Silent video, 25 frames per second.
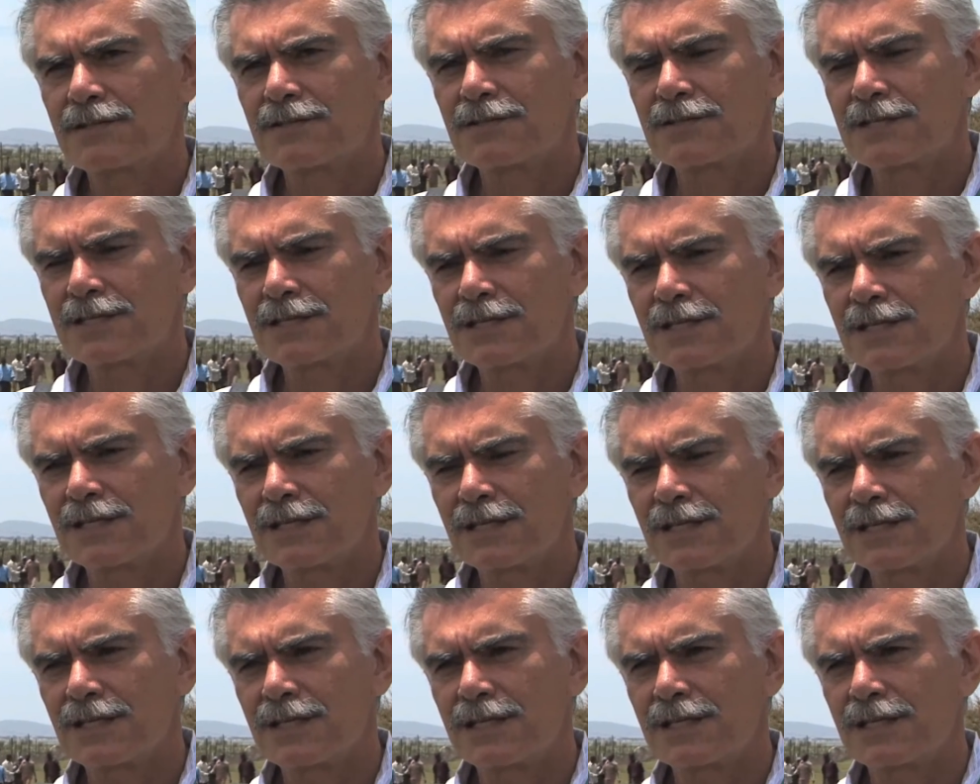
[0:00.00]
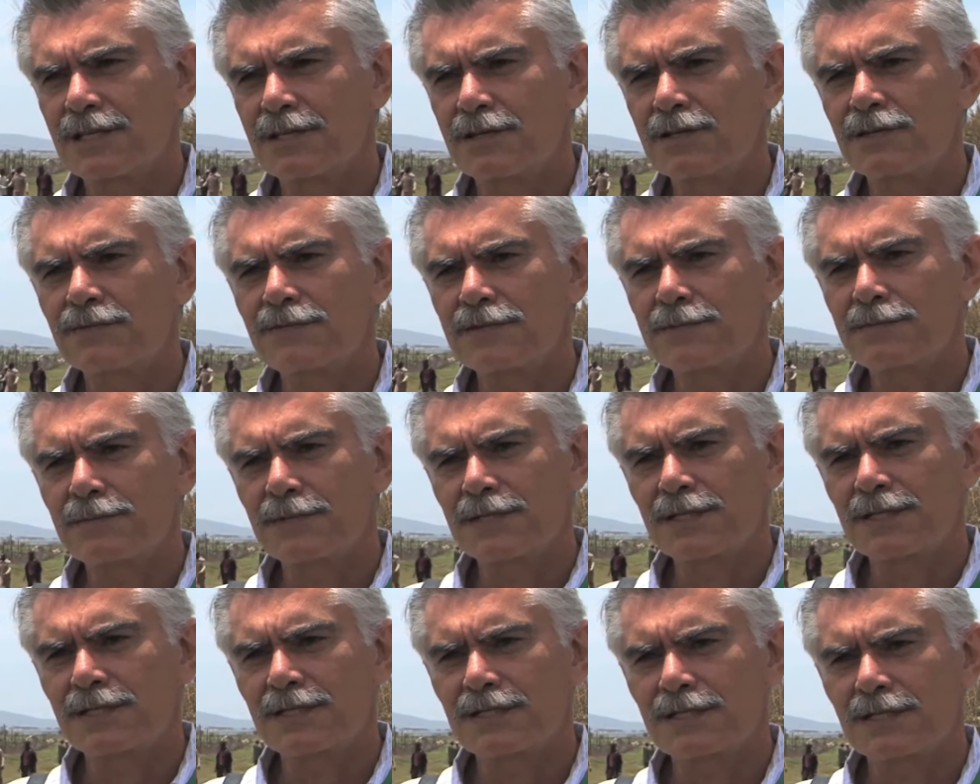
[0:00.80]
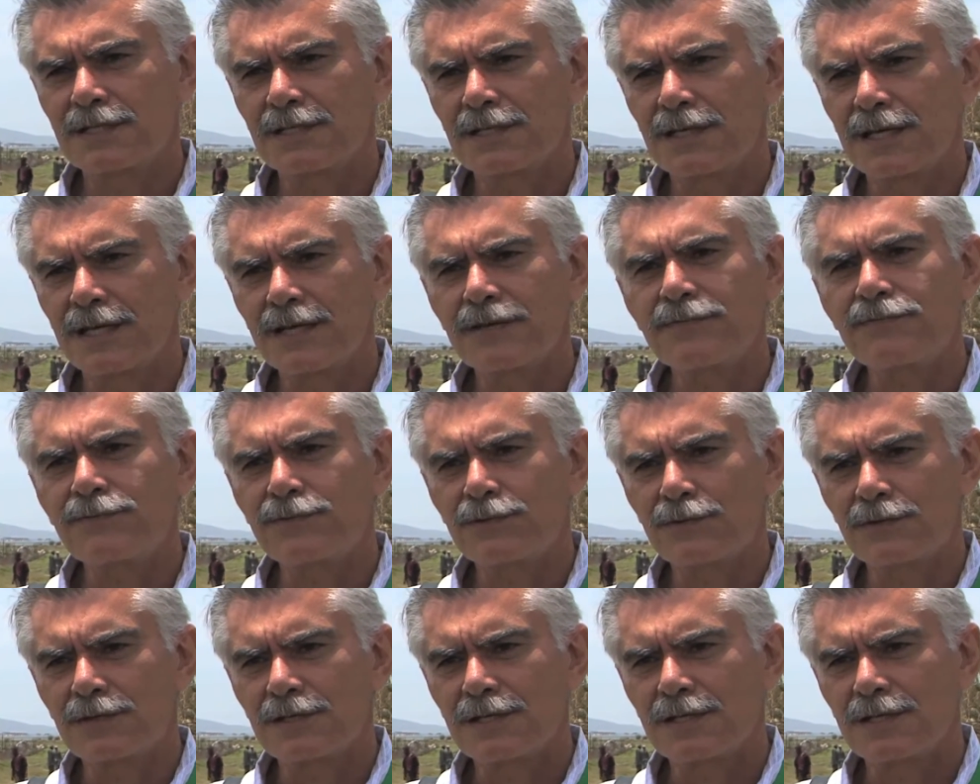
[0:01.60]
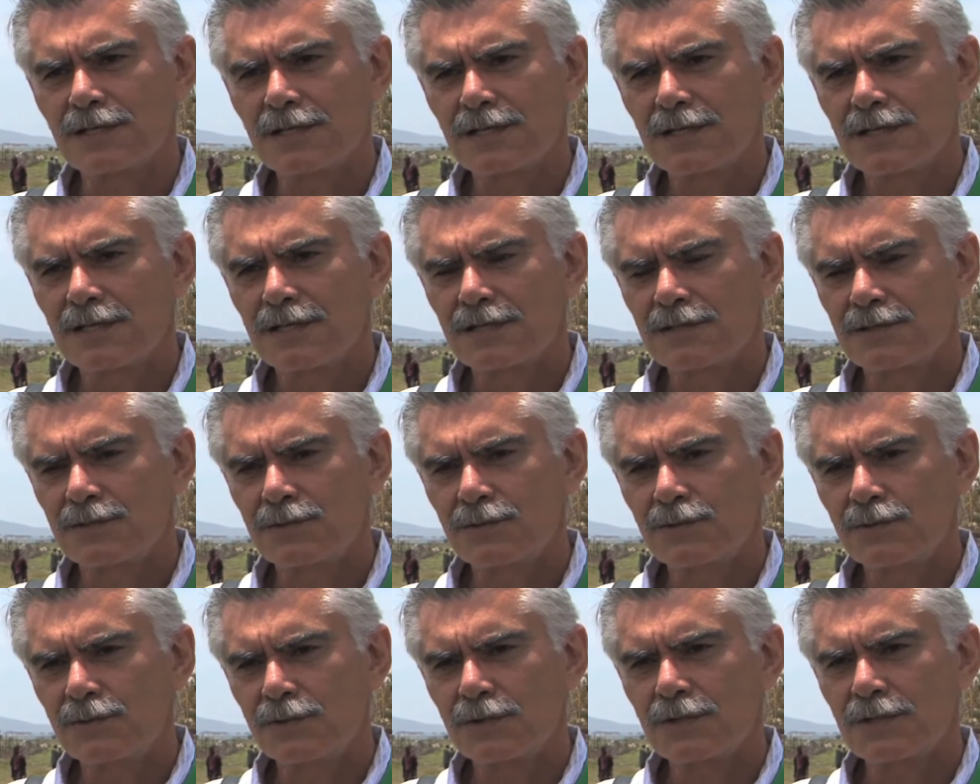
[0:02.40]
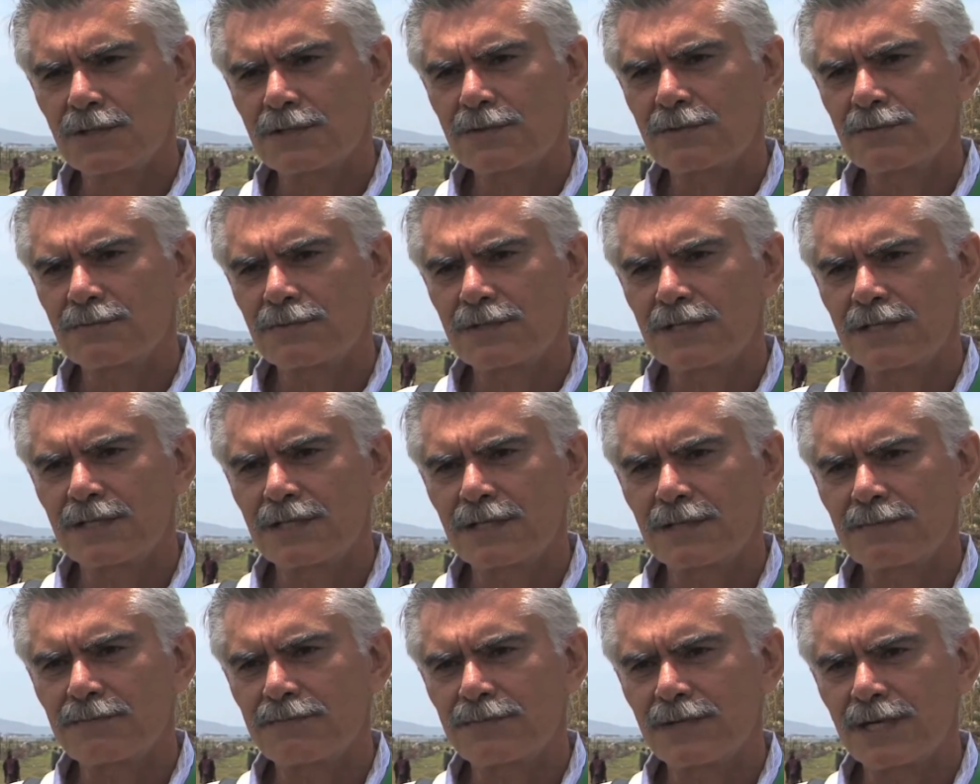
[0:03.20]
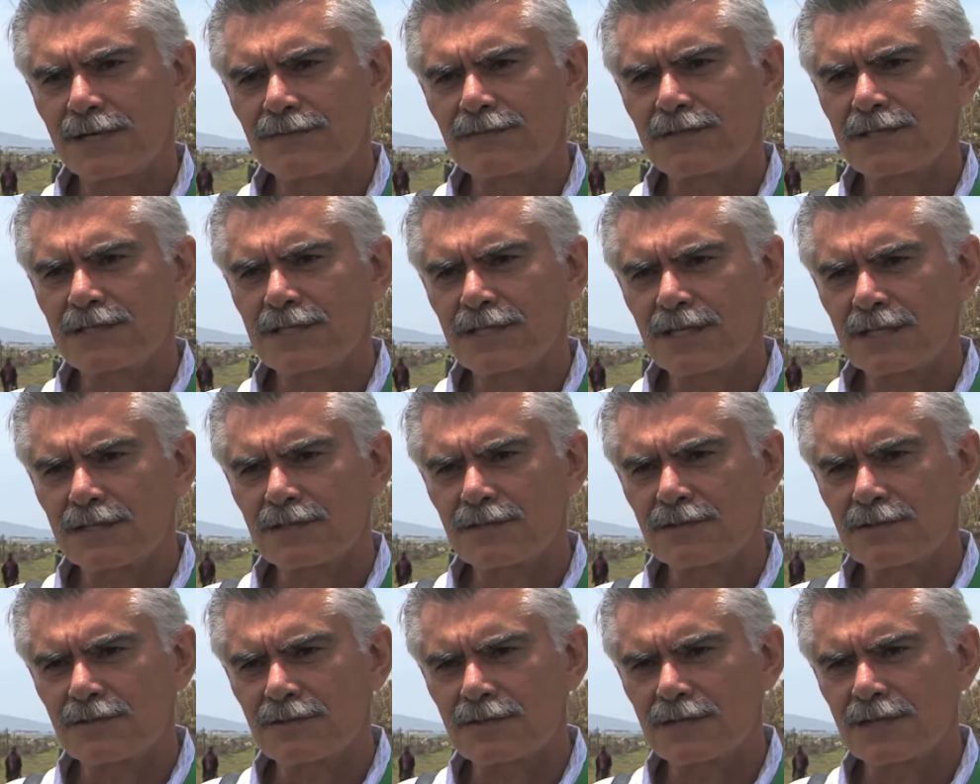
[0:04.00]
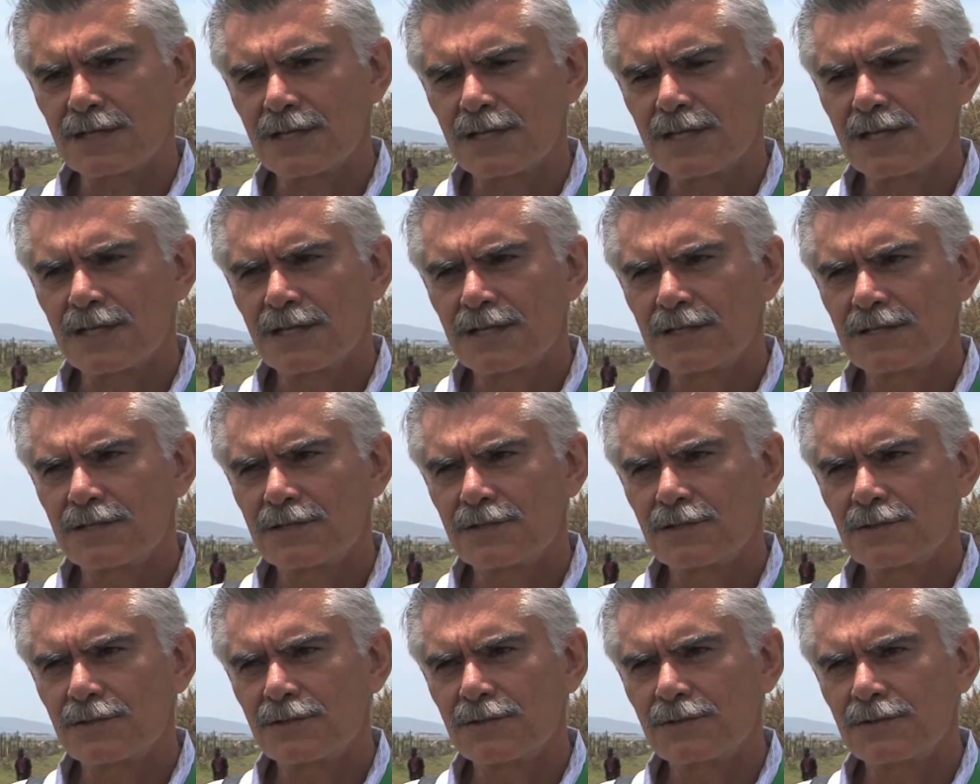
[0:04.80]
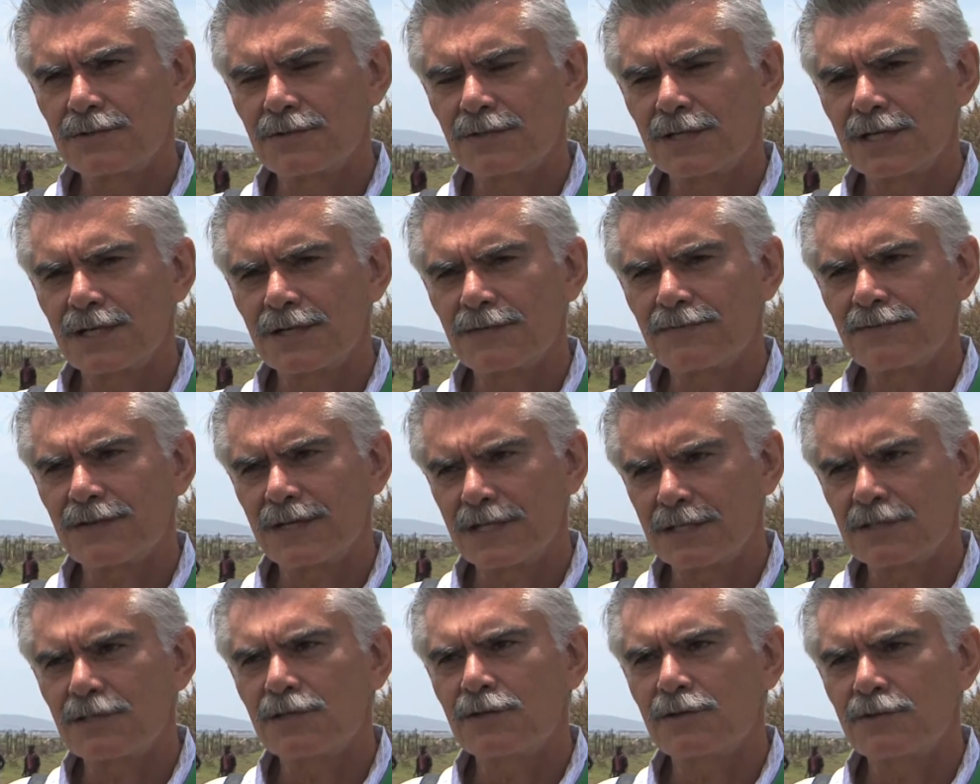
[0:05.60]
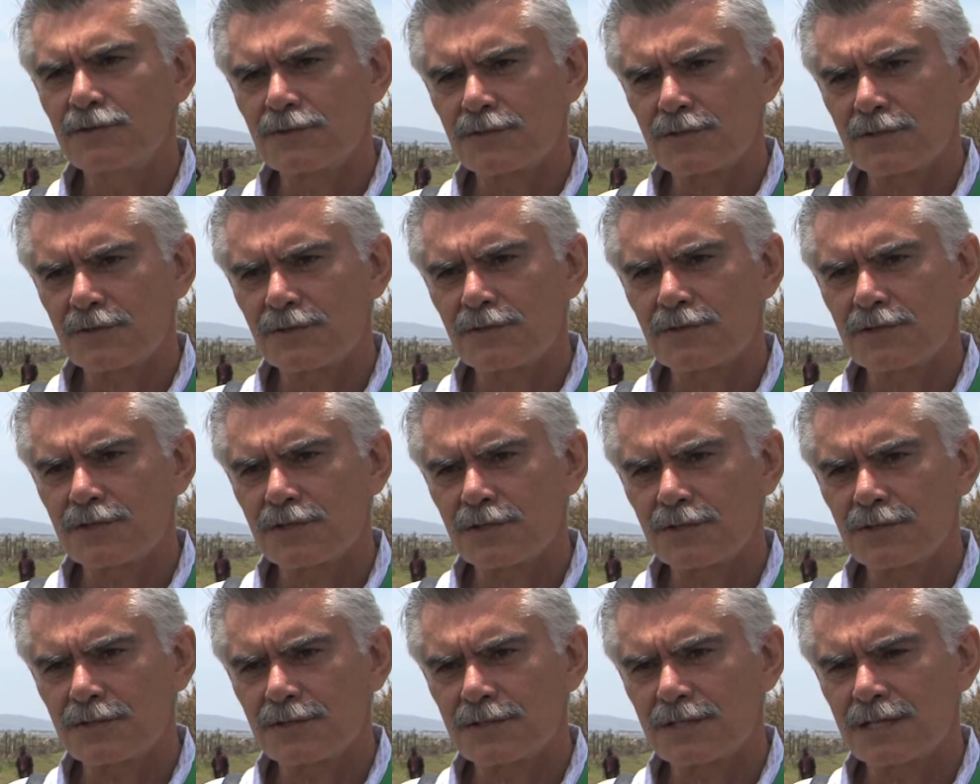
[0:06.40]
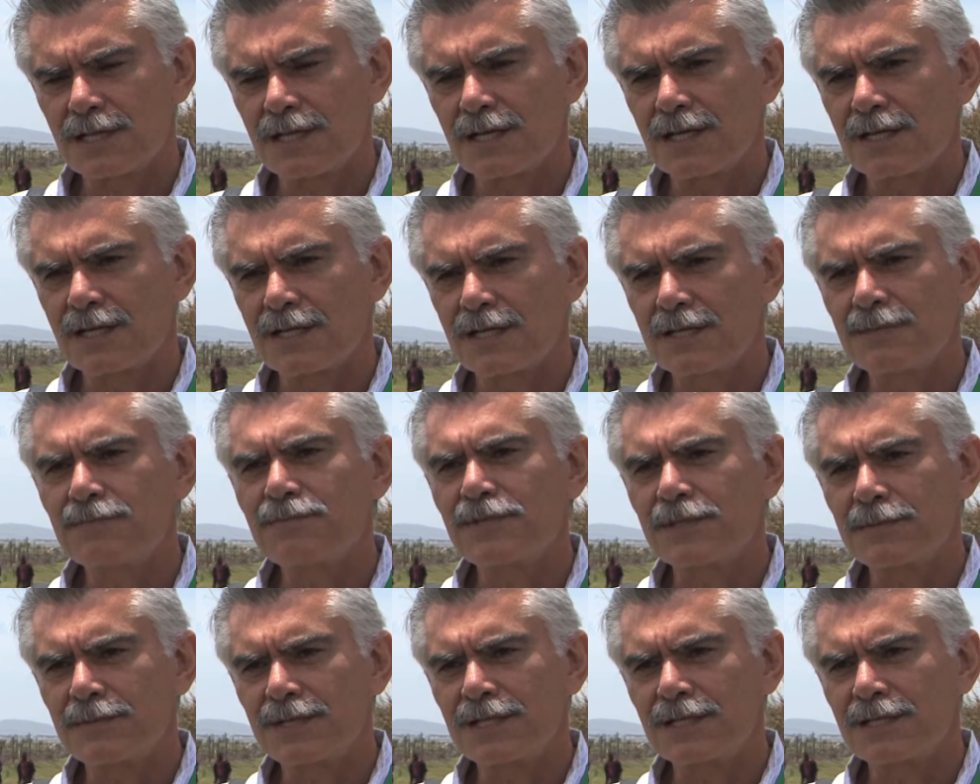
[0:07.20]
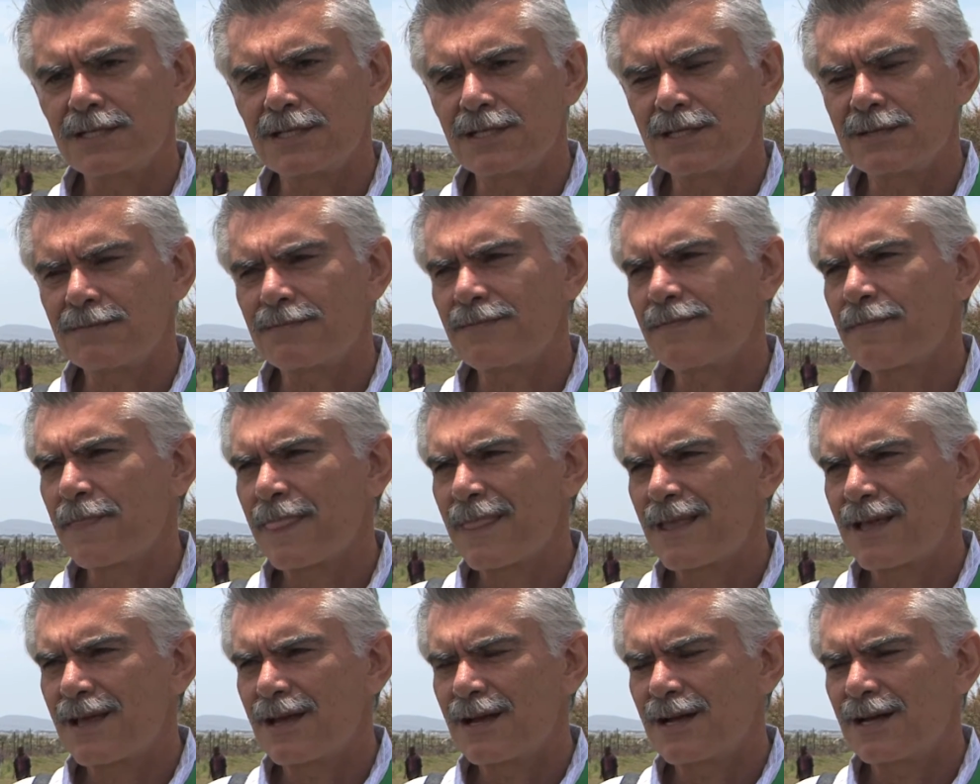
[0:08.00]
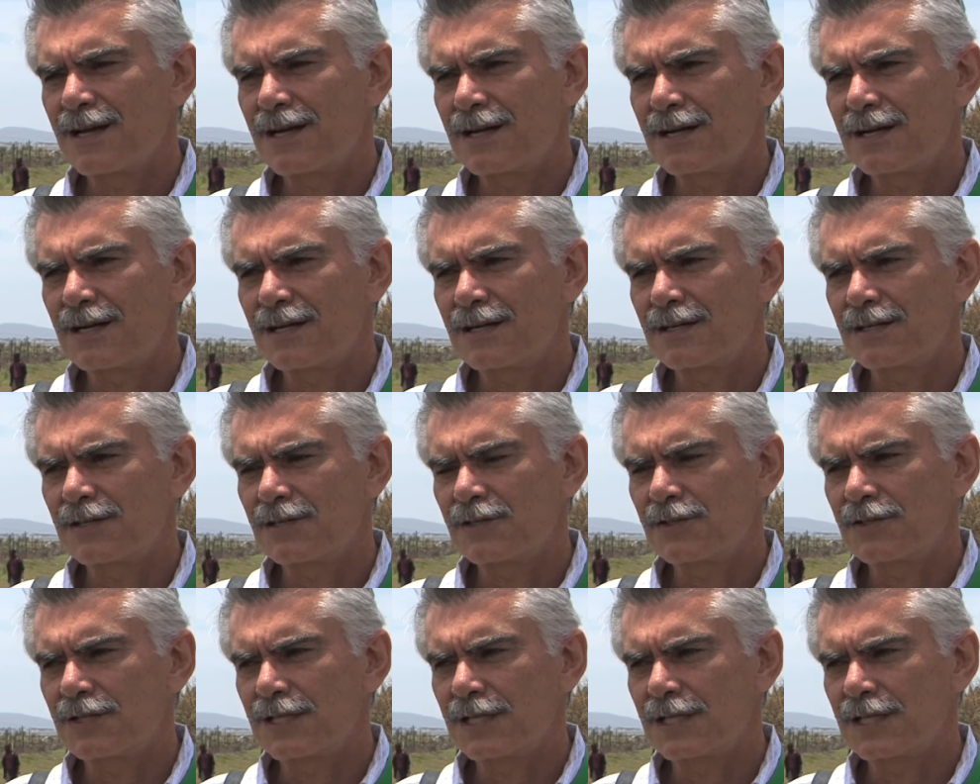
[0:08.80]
to see a government effort to work with the private sectors to find those solutions and implement them on